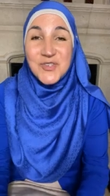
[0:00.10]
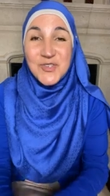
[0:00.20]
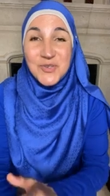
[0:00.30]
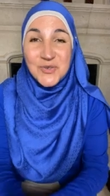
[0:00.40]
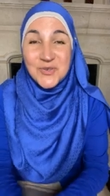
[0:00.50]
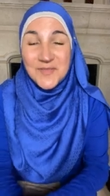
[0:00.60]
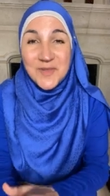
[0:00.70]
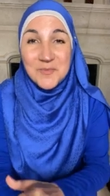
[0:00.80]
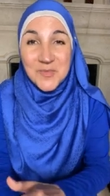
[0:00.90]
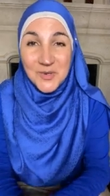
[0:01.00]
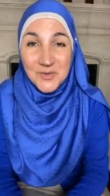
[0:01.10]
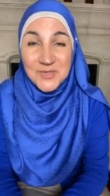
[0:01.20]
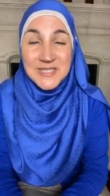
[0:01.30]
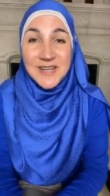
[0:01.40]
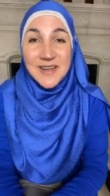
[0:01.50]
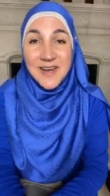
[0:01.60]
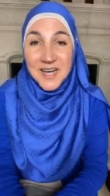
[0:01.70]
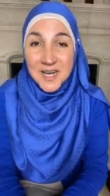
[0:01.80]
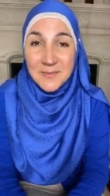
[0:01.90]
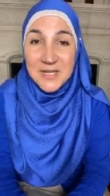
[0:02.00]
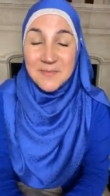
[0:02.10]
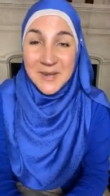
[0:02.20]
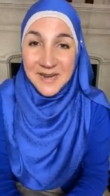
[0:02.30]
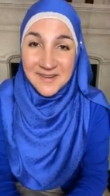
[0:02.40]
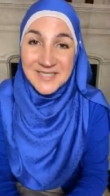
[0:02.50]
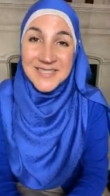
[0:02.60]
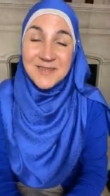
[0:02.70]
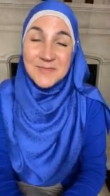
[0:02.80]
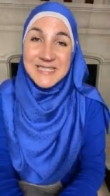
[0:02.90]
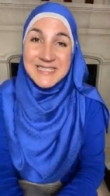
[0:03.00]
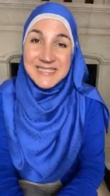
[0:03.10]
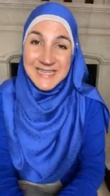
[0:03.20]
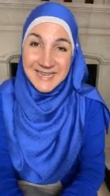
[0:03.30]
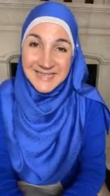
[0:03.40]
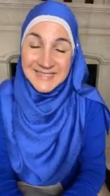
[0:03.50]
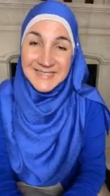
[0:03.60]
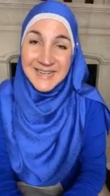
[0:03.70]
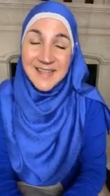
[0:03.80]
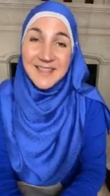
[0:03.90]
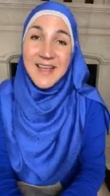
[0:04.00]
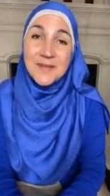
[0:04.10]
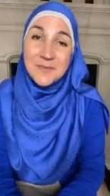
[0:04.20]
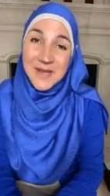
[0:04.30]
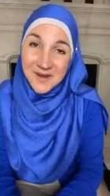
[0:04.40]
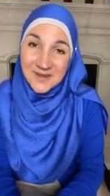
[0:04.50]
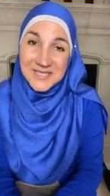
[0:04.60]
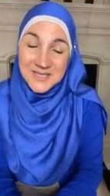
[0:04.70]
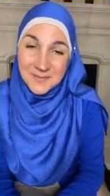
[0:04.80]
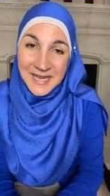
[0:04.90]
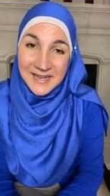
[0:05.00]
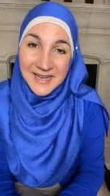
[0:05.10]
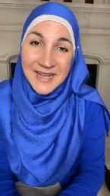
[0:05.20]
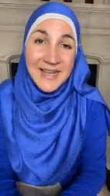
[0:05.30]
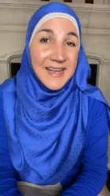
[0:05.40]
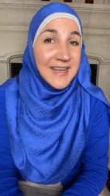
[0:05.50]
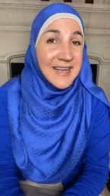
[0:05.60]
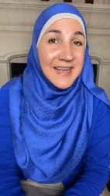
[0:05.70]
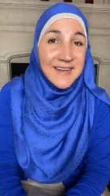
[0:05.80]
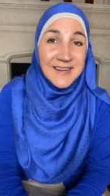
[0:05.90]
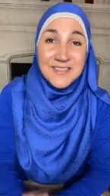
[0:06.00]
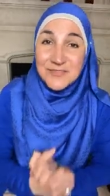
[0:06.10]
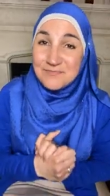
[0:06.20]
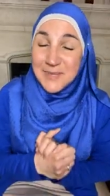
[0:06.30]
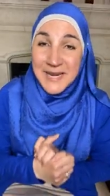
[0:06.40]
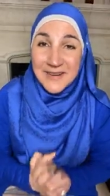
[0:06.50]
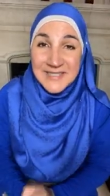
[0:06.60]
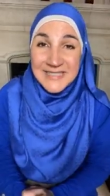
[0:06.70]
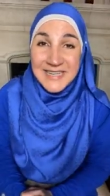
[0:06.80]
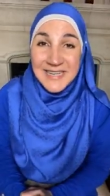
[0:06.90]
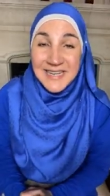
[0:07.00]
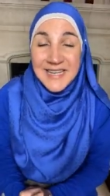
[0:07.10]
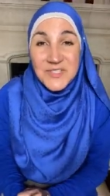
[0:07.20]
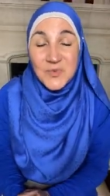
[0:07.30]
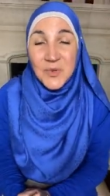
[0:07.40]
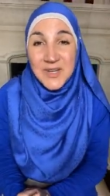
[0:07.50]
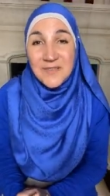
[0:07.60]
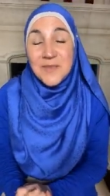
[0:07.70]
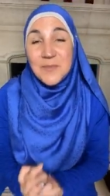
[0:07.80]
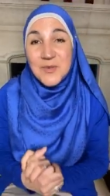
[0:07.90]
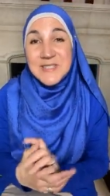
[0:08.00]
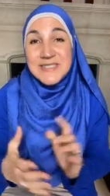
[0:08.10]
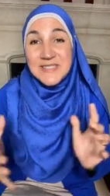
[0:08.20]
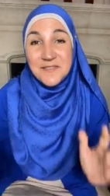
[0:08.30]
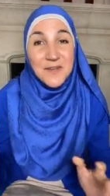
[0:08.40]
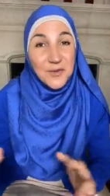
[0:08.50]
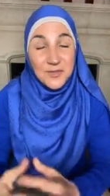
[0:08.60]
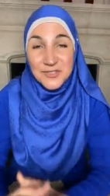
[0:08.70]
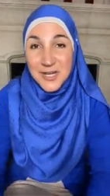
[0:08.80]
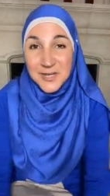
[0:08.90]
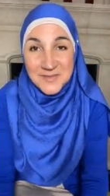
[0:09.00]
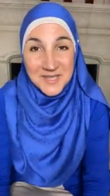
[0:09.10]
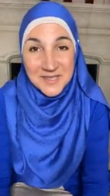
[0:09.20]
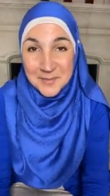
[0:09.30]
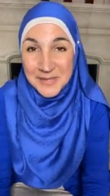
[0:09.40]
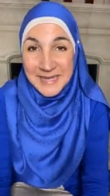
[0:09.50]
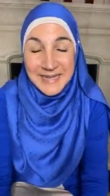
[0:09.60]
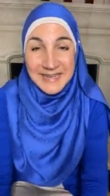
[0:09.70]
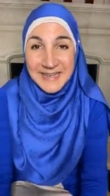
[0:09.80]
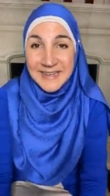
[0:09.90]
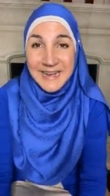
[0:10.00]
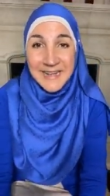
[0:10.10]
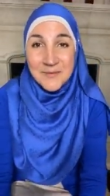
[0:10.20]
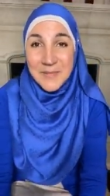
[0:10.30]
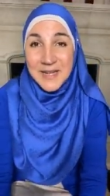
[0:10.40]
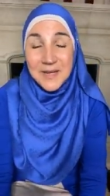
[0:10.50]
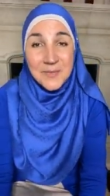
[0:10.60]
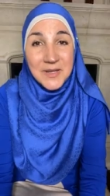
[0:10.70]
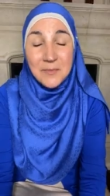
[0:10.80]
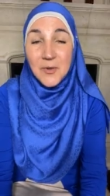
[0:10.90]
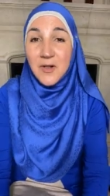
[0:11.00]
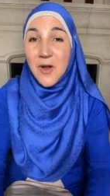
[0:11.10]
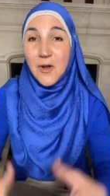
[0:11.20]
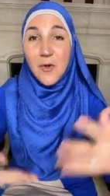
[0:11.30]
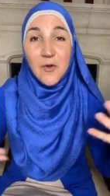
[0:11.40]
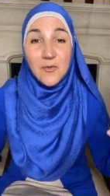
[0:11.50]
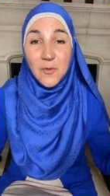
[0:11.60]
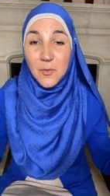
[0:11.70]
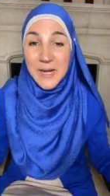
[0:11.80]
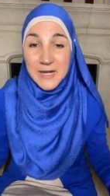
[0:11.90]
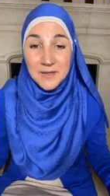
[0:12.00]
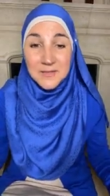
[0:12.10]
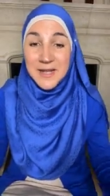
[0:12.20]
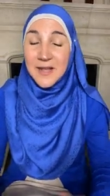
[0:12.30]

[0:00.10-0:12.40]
two of the most common parenting mistakes that parents make. Parenting is one of the most difficult jobs on the planet, and many people are overwhelmed.